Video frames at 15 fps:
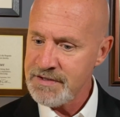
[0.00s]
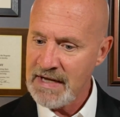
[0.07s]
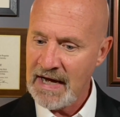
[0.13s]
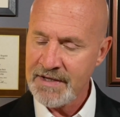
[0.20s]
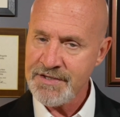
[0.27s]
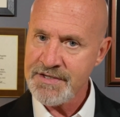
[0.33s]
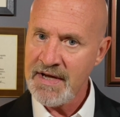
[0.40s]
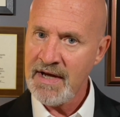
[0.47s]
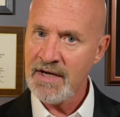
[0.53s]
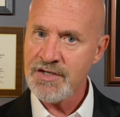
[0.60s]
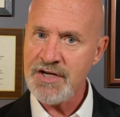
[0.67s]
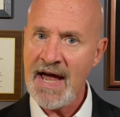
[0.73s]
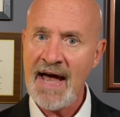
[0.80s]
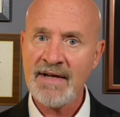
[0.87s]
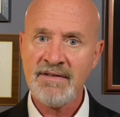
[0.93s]
Not saying
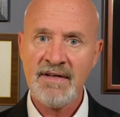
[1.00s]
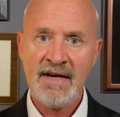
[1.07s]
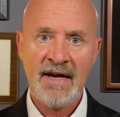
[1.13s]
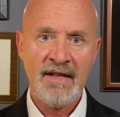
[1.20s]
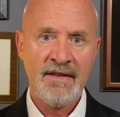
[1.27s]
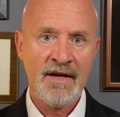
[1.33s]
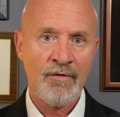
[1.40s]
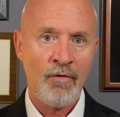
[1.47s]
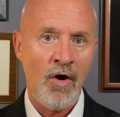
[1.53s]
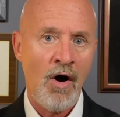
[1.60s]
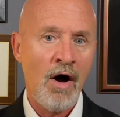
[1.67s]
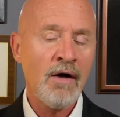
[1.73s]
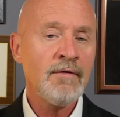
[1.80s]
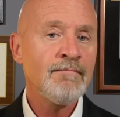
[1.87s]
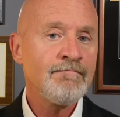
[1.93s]
Jack did anything
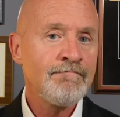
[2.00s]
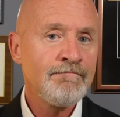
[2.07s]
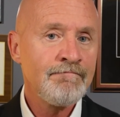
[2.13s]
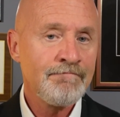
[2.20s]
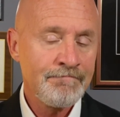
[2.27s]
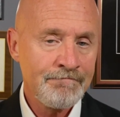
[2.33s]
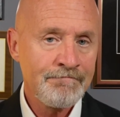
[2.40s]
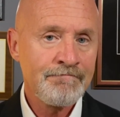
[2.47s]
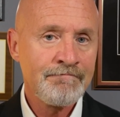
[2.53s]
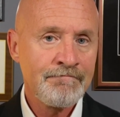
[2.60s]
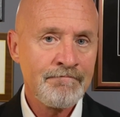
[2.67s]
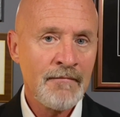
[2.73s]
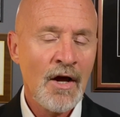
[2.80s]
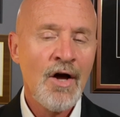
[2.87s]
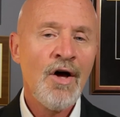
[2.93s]
wrong.
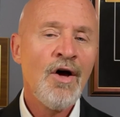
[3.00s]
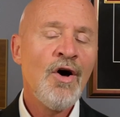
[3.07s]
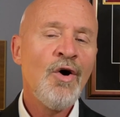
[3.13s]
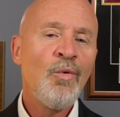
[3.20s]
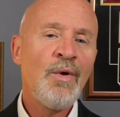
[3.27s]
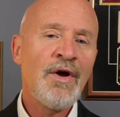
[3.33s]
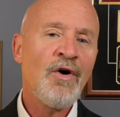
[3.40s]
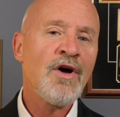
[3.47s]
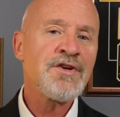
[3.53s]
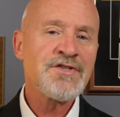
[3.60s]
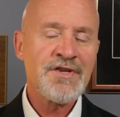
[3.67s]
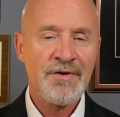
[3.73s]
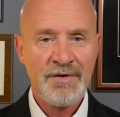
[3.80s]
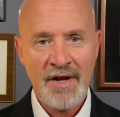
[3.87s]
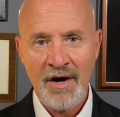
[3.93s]
We
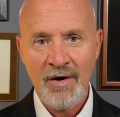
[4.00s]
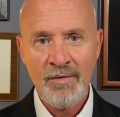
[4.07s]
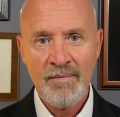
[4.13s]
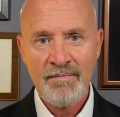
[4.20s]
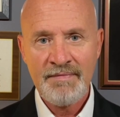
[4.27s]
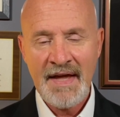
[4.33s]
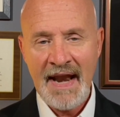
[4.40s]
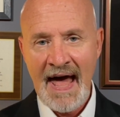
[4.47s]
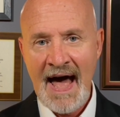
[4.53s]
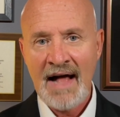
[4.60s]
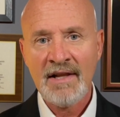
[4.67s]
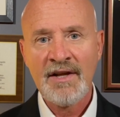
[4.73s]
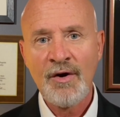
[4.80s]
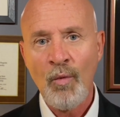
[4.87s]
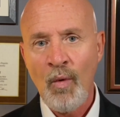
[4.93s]
also know that
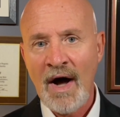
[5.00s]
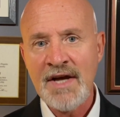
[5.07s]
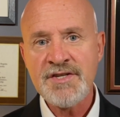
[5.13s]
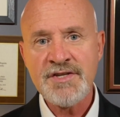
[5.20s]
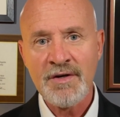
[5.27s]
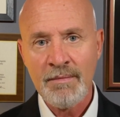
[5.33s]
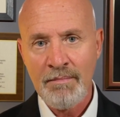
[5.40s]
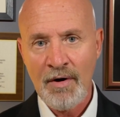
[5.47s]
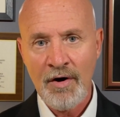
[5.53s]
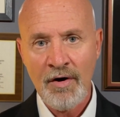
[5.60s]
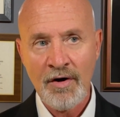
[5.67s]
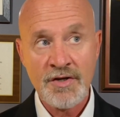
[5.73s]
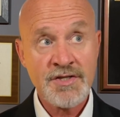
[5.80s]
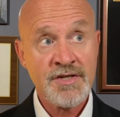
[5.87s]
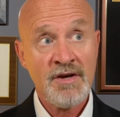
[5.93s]
Alan
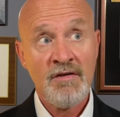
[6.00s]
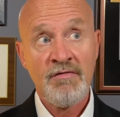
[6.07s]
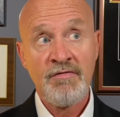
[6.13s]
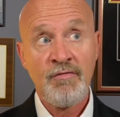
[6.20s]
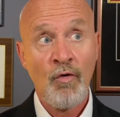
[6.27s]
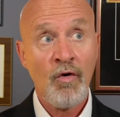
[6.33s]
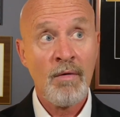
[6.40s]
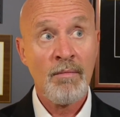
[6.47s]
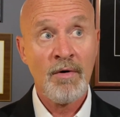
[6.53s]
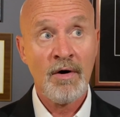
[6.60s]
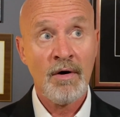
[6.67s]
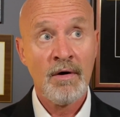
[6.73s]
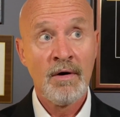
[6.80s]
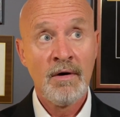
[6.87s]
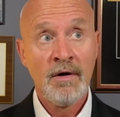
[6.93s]
Weisselberg's
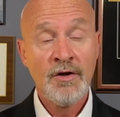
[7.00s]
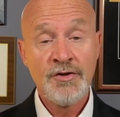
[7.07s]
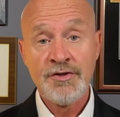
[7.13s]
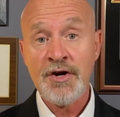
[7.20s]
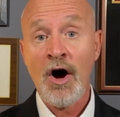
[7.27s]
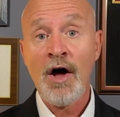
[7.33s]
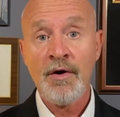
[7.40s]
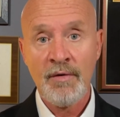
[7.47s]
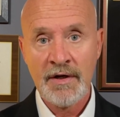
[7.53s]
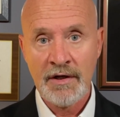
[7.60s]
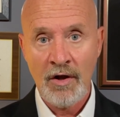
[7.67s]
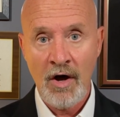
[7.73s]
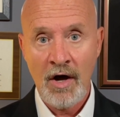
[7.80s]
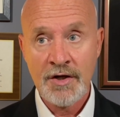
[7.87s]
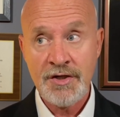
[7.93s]
former daughter-in-law,